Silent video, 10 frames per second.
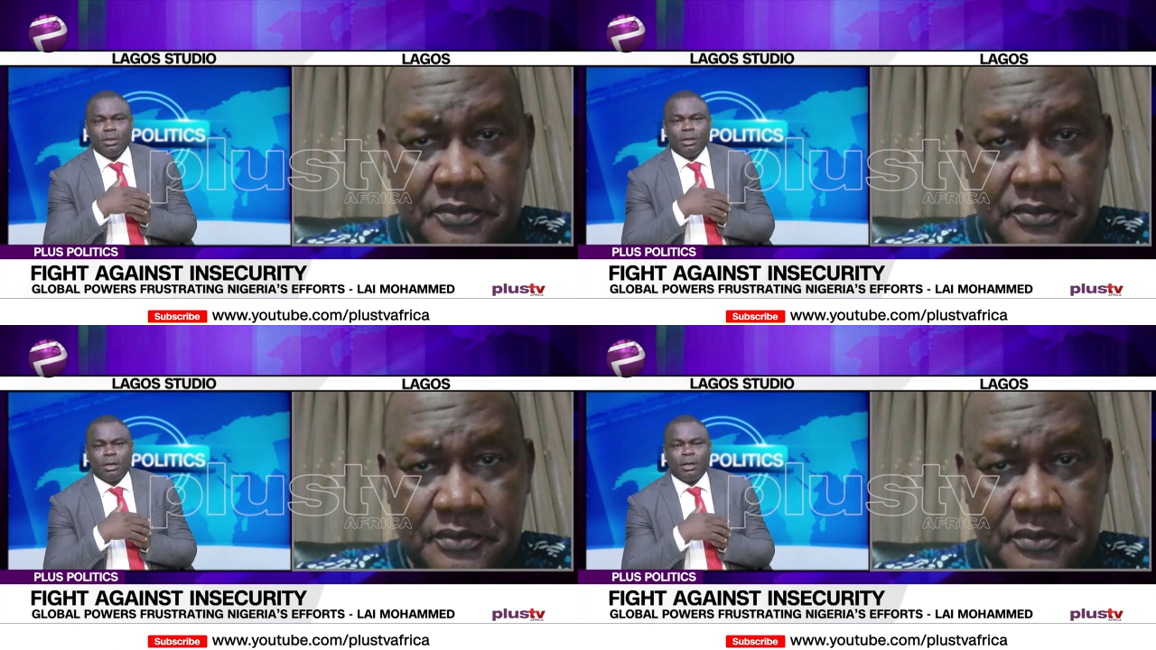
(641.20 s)

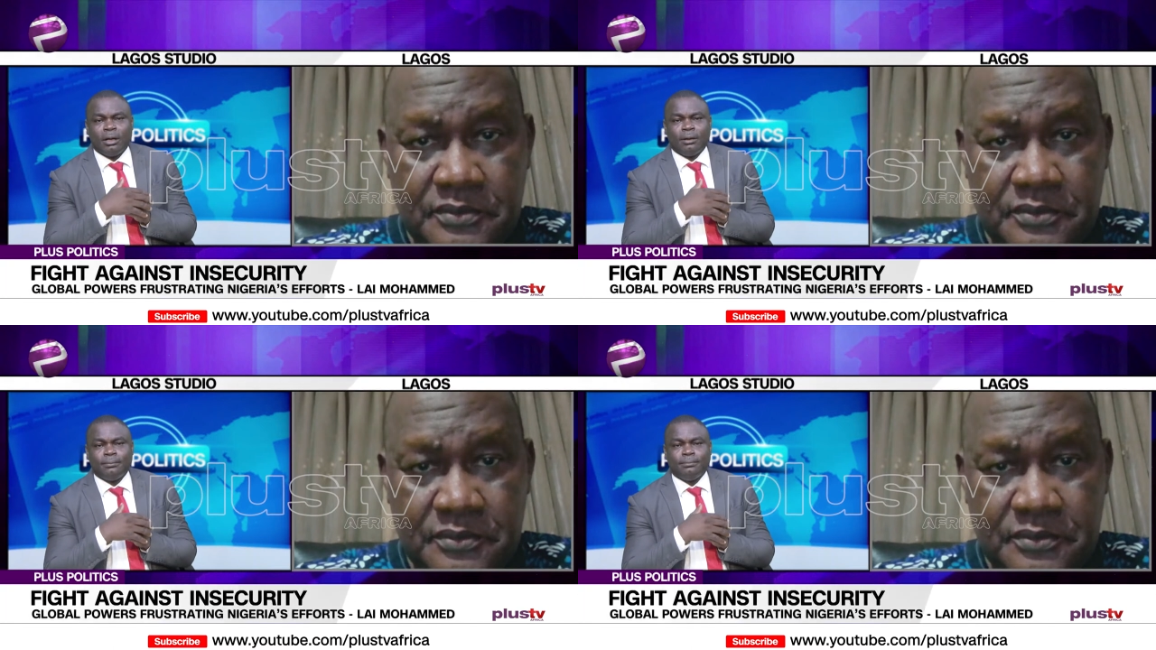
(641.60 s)

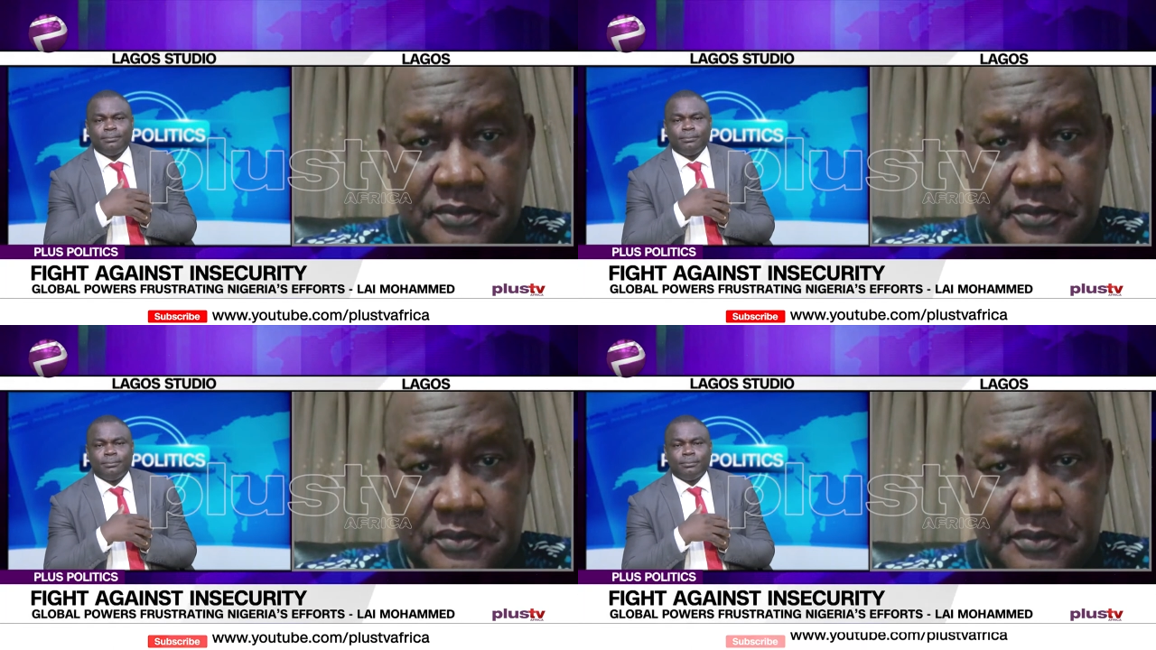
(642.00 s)
Speaker 1: come
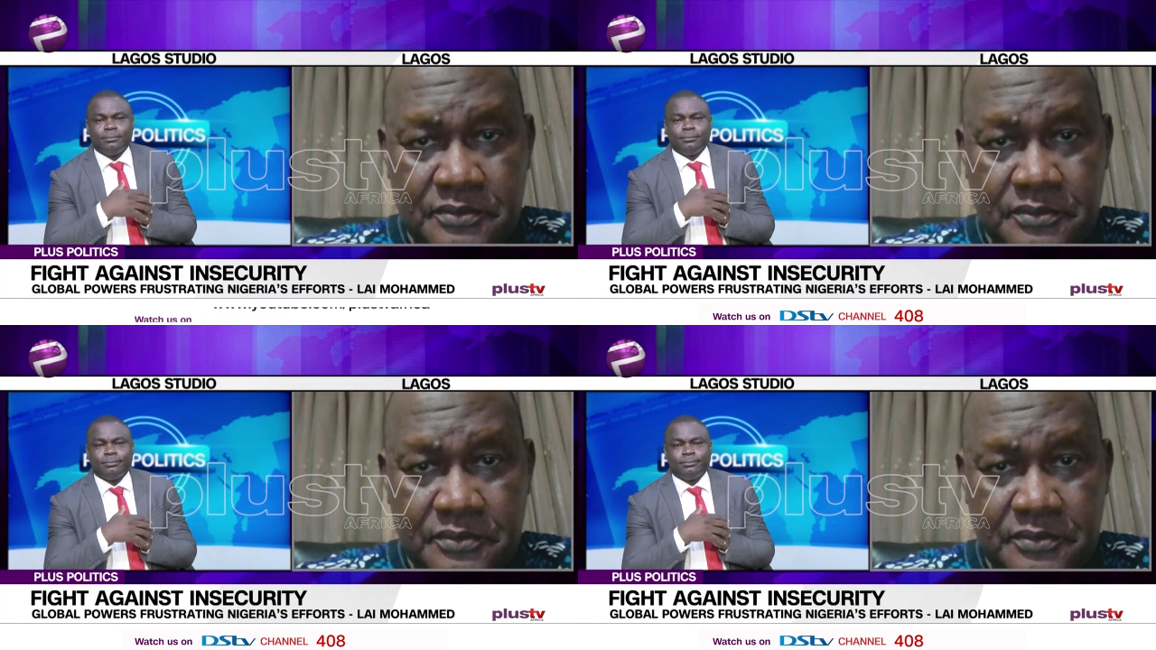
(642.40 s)

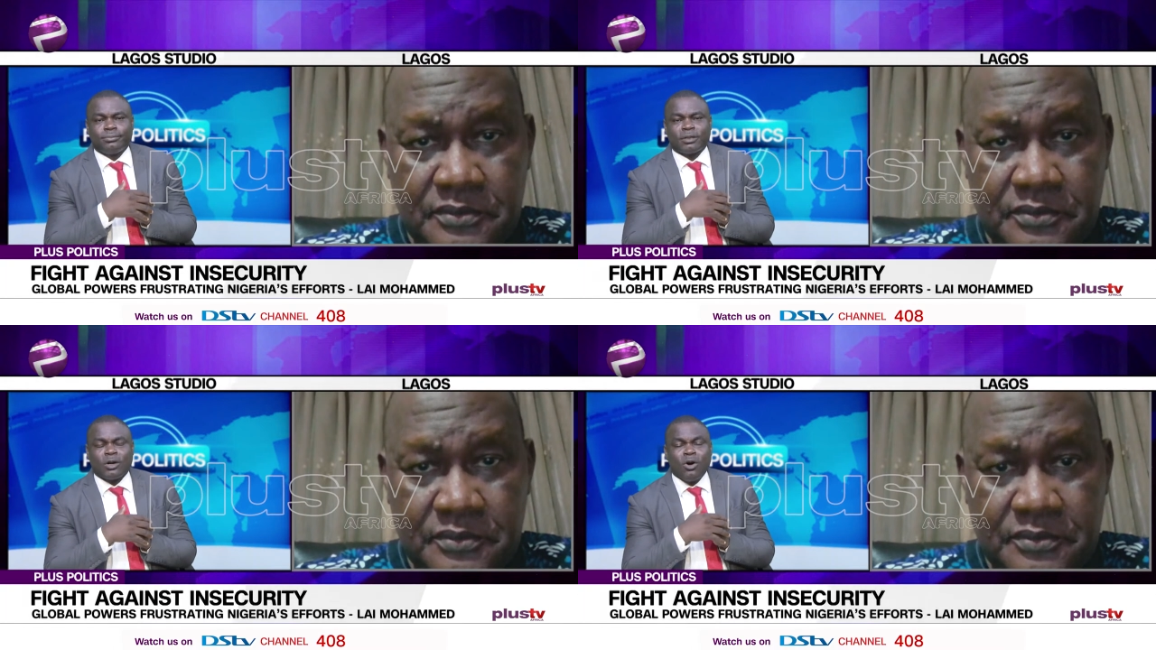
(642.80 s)

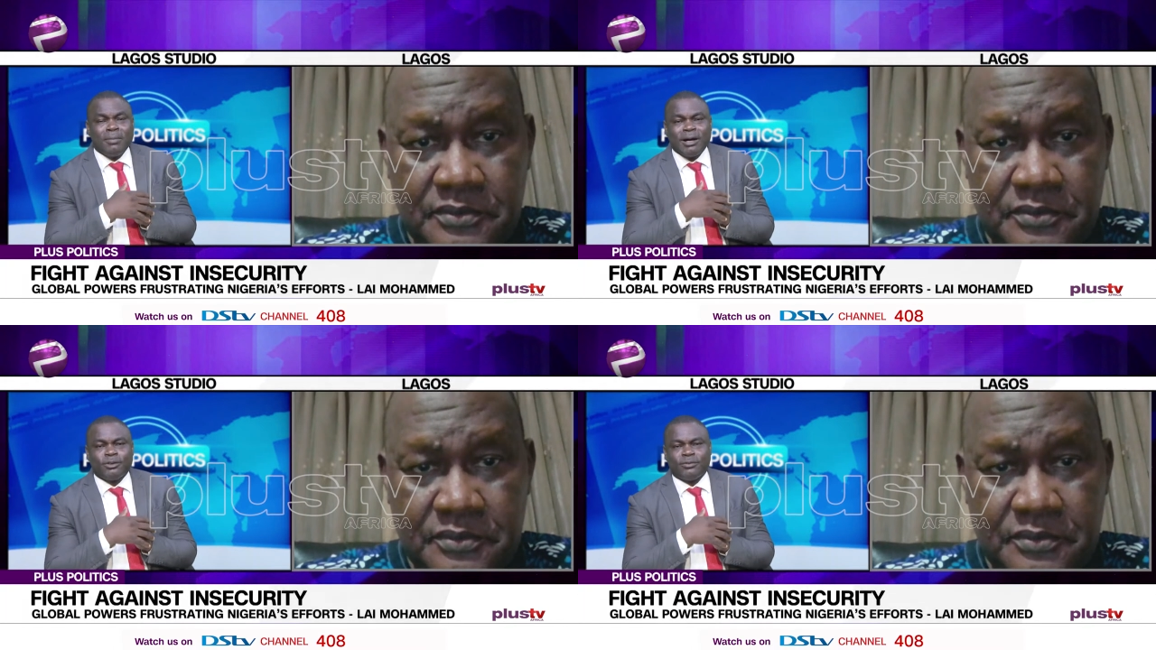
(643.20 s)

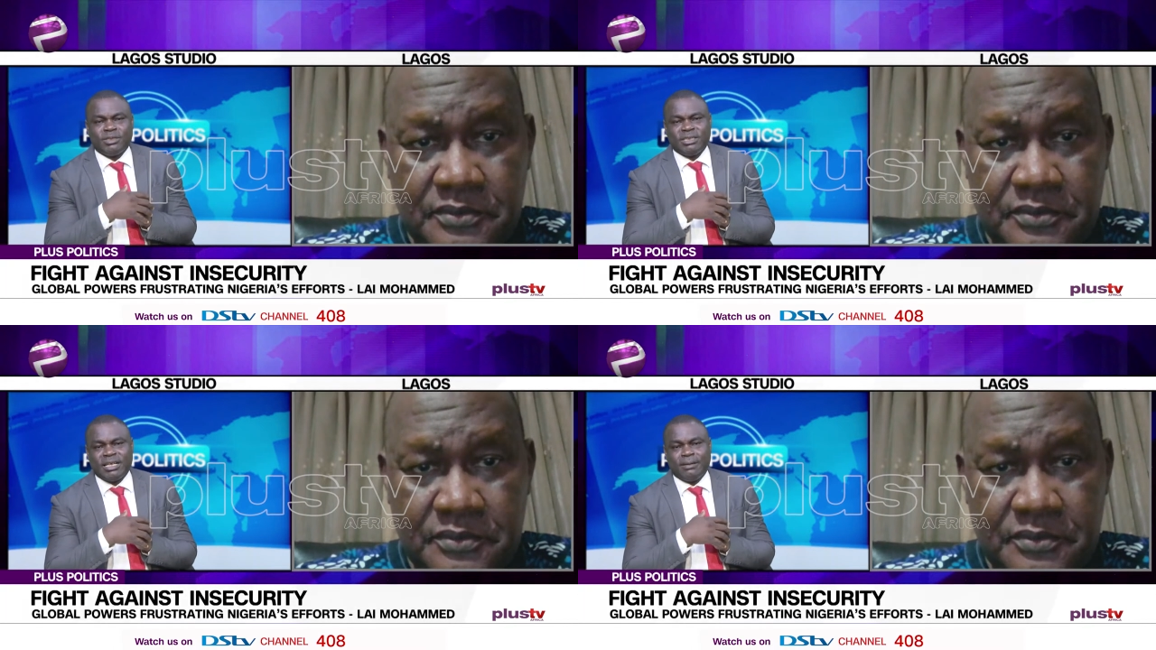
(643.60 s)
out of
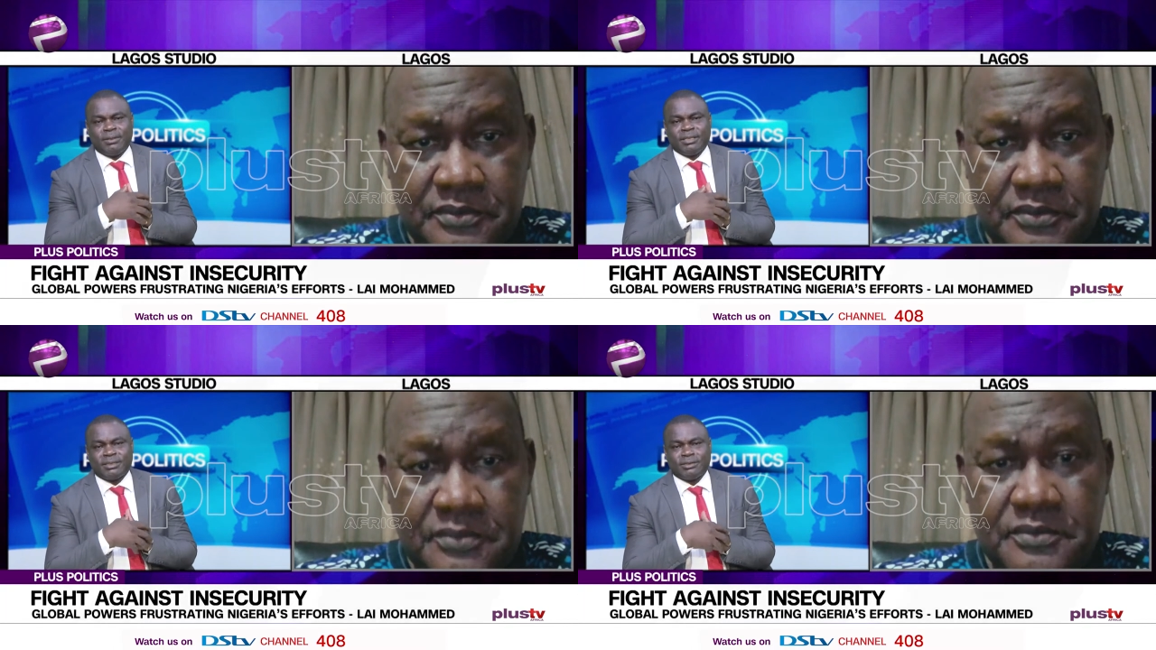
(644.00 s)
this
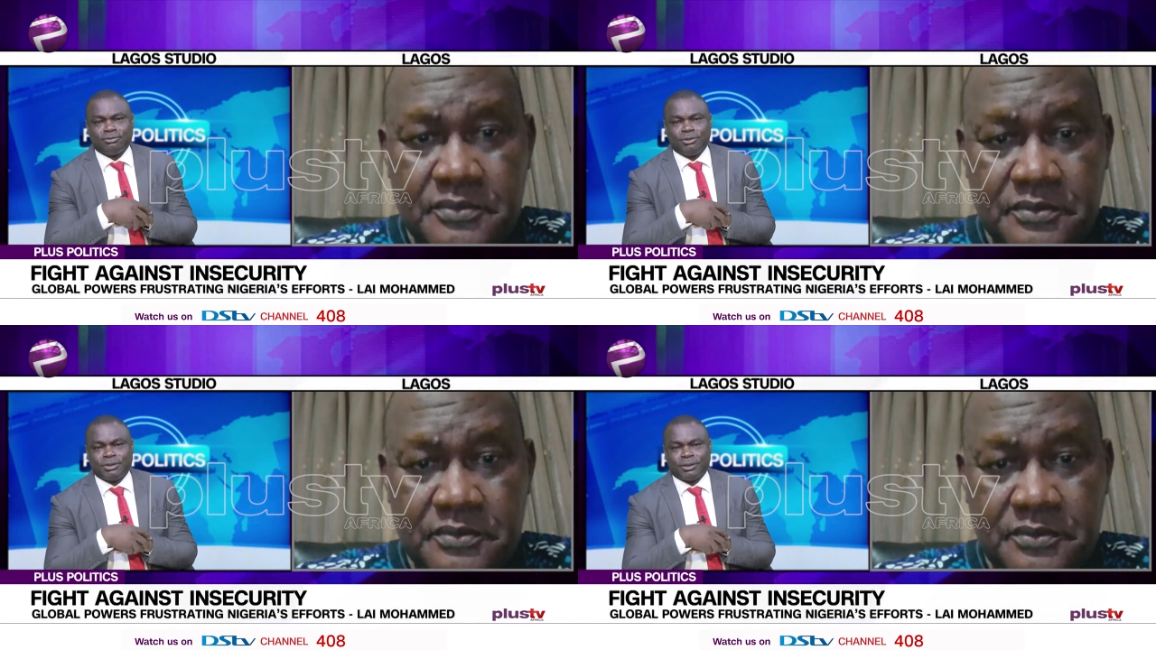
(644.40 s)
helpless
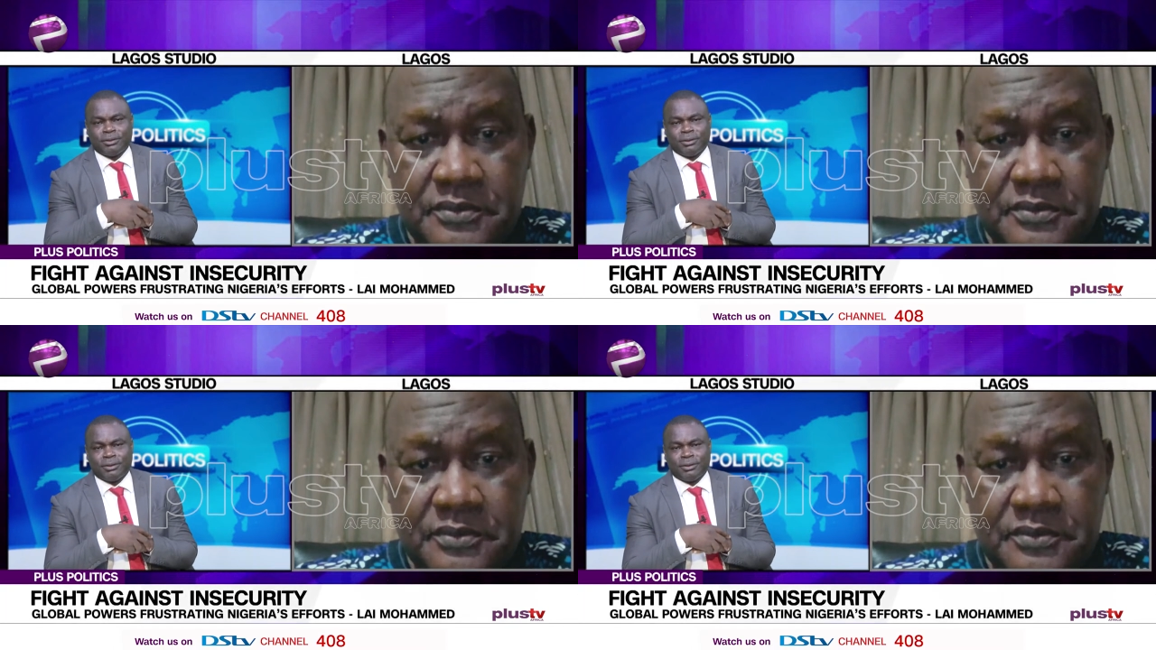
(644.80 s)
situation